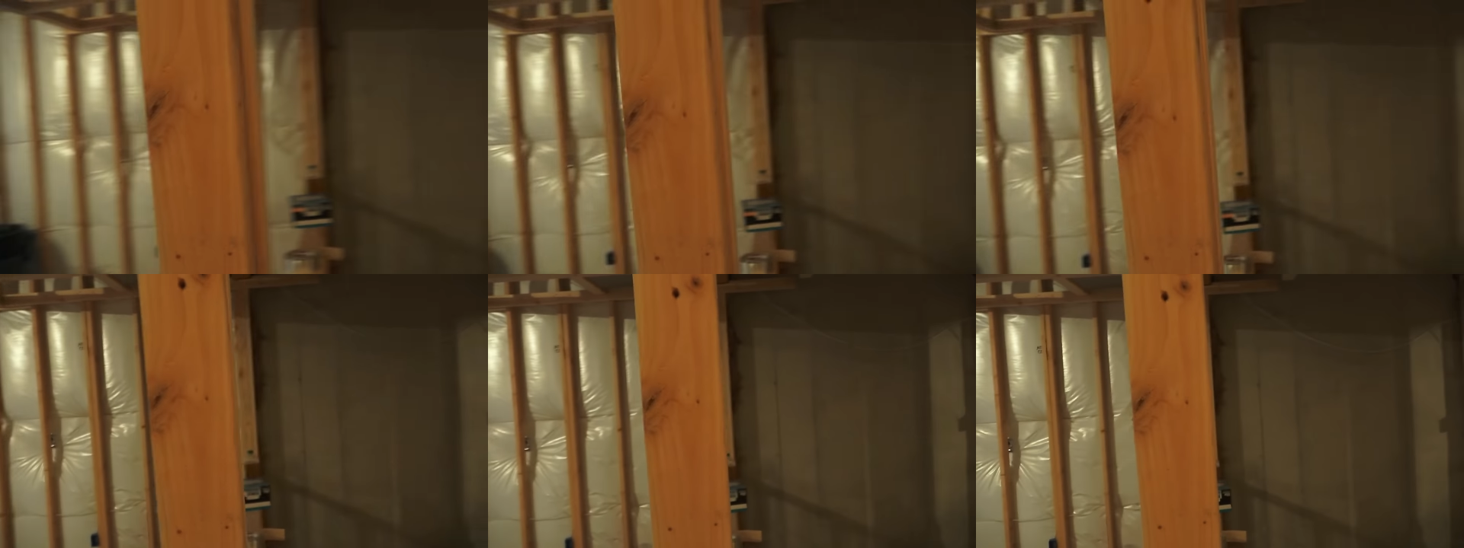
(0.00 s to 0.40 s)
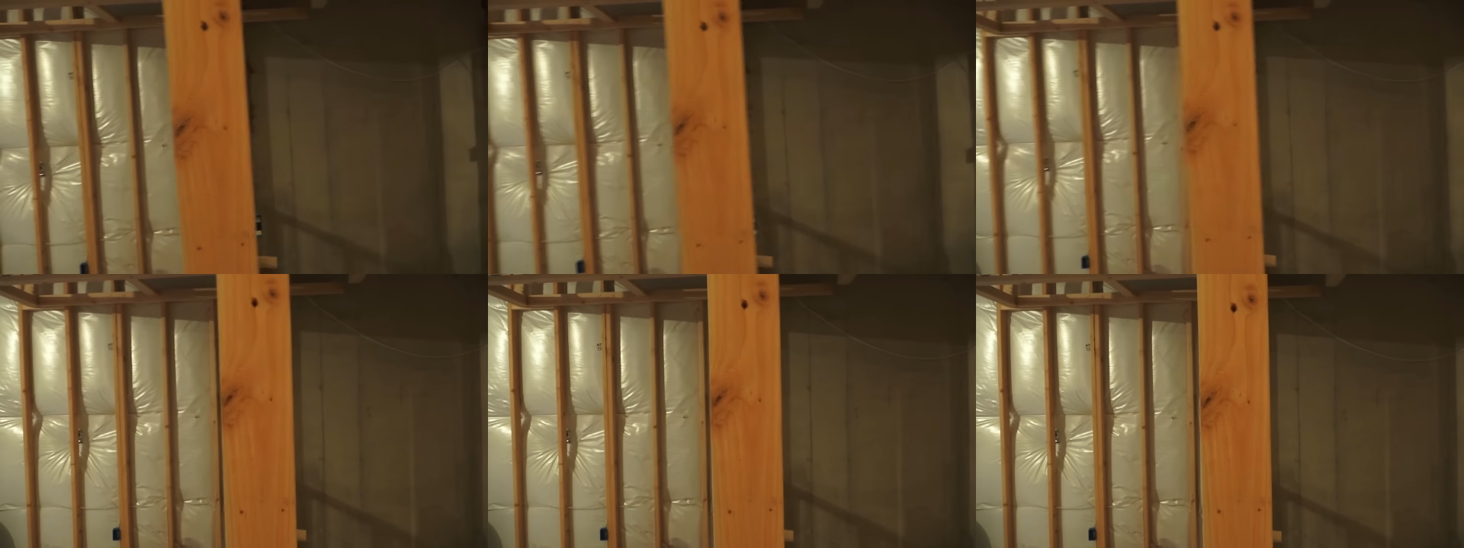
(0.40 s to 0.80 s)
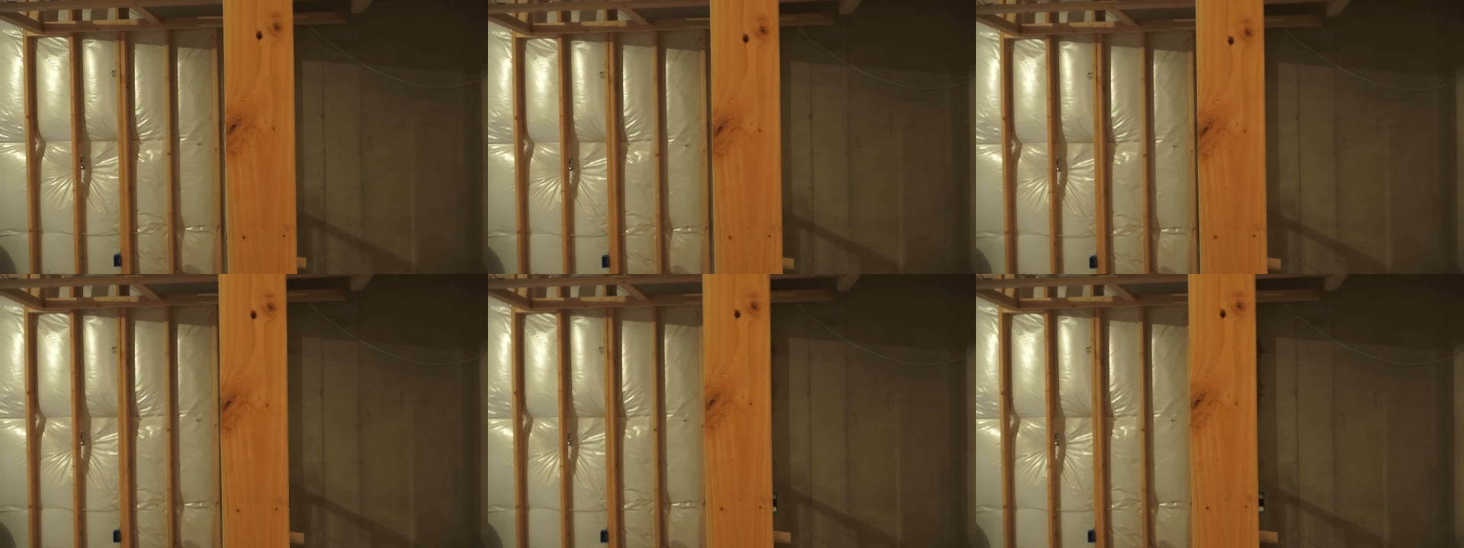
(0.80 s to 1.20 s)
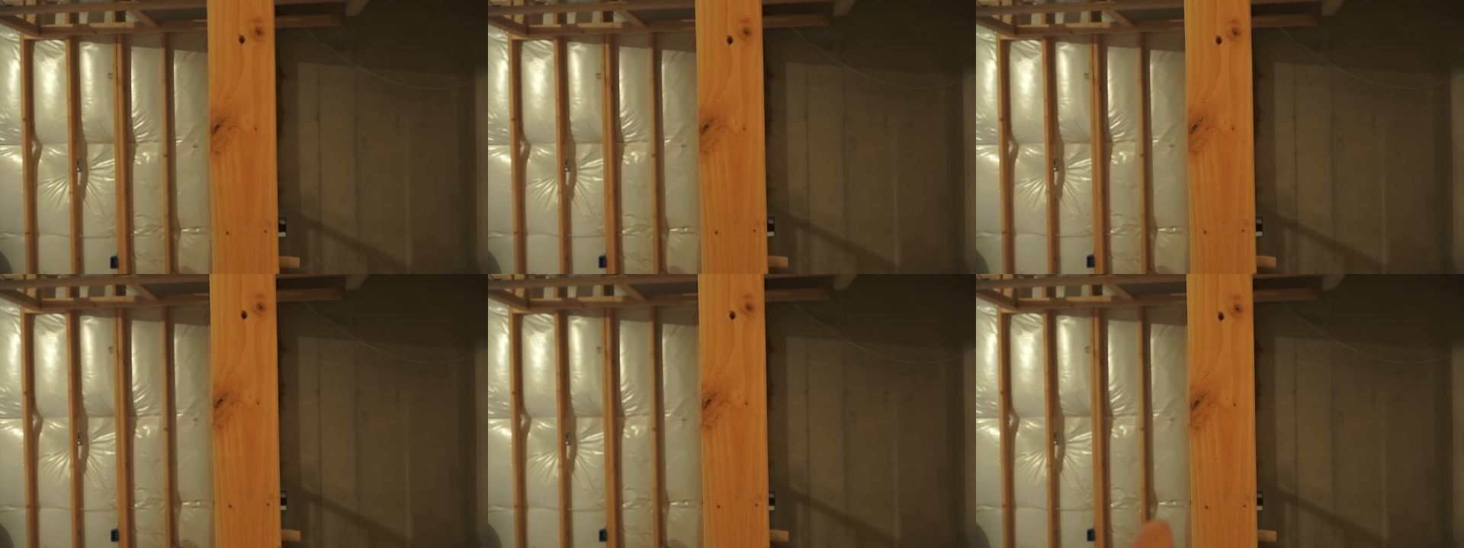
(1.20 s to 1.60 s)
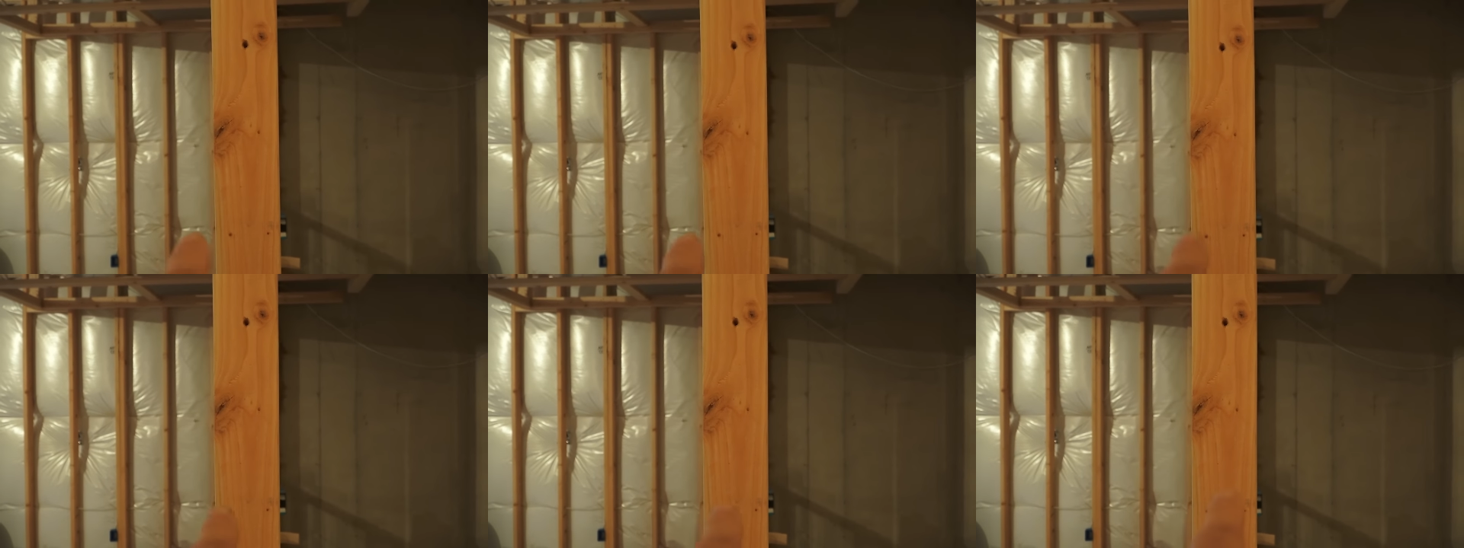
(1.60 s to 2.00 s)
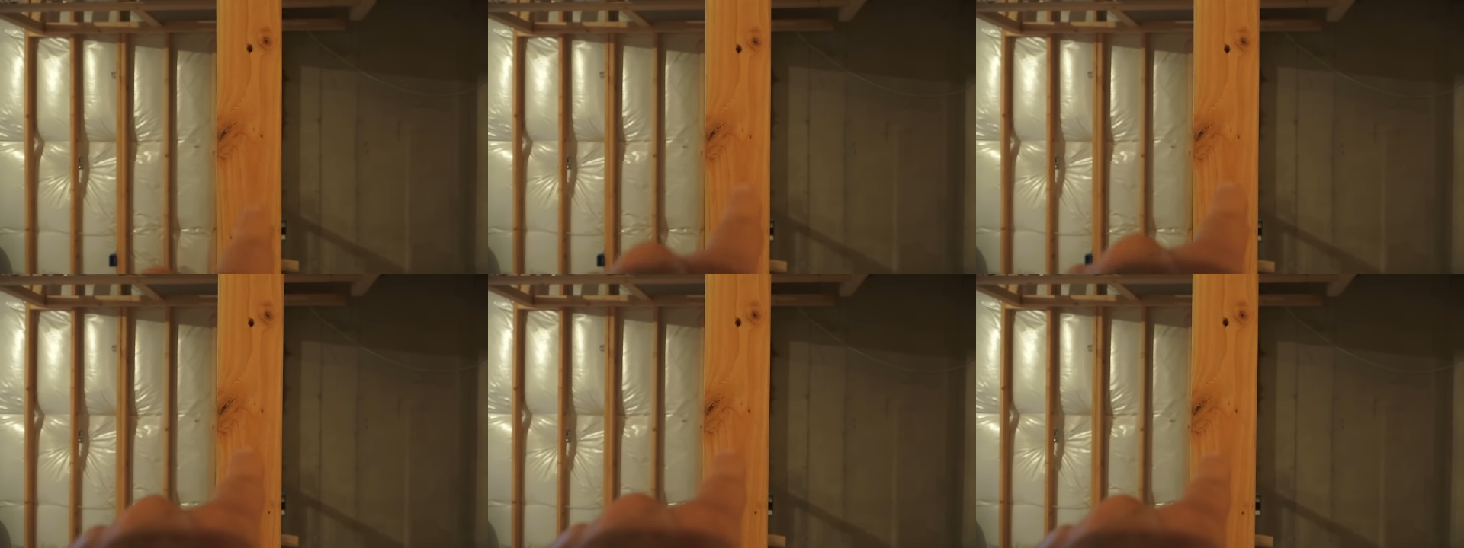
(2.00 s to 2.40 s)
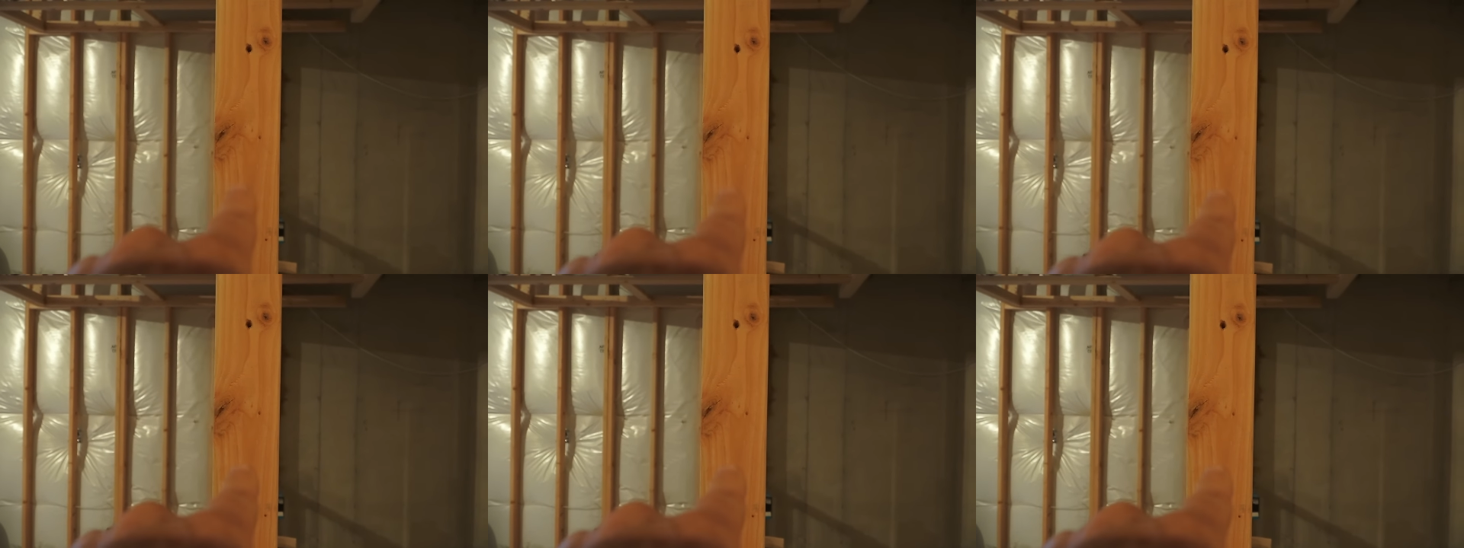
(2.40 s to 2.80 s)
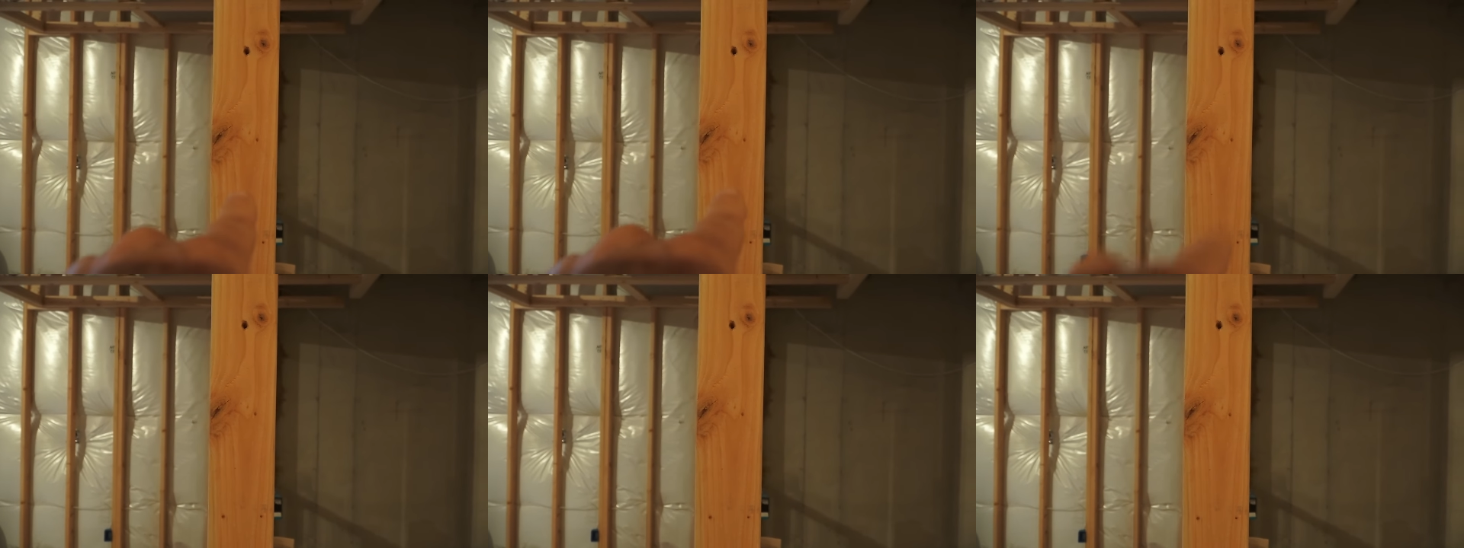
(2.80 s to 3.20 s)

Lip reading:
[unreadable: no face in view]